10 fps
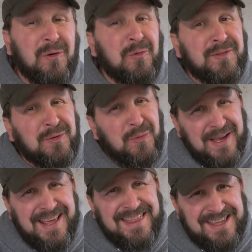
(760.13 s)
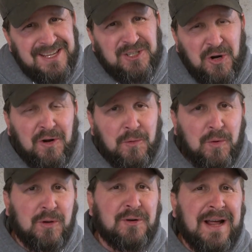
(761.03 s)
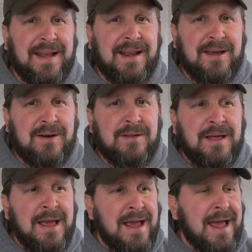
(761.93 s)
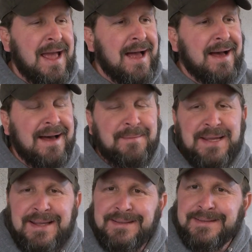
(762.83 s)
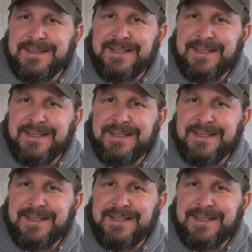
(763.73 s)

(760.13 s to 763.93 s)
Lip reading: with the way things are in the world right now. I mean,